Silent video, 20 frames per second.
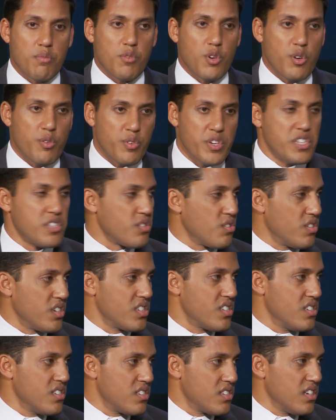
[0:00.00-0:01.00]
more
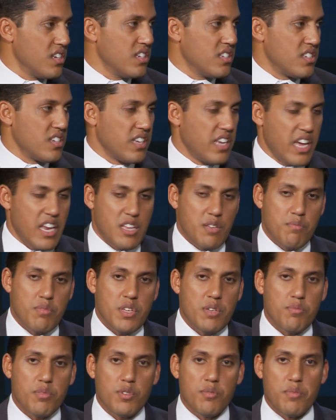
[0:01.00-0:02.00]
resources into getting
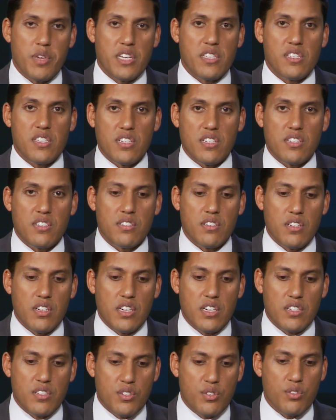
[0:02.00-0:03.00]
people basic
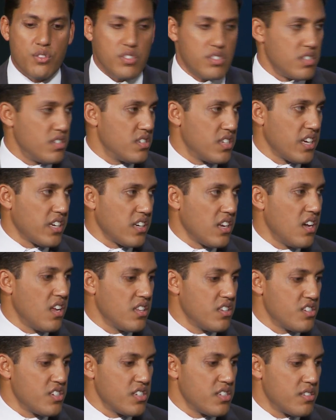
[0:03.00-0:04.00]
tools and
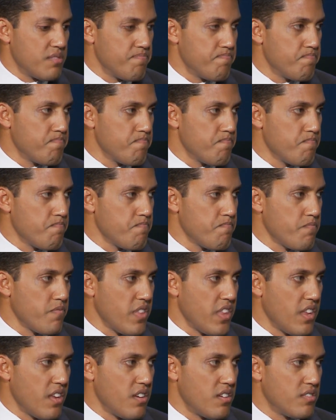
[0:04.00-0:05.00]
technologies. How can we work
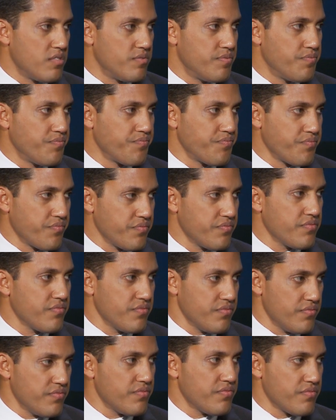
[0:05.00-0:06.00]
together, you
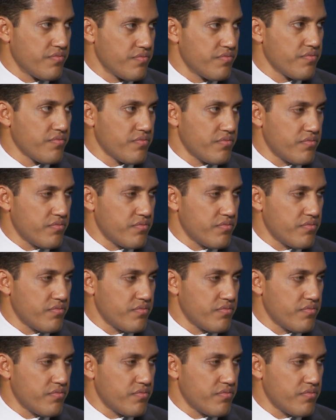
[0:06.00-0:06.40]
just said? So that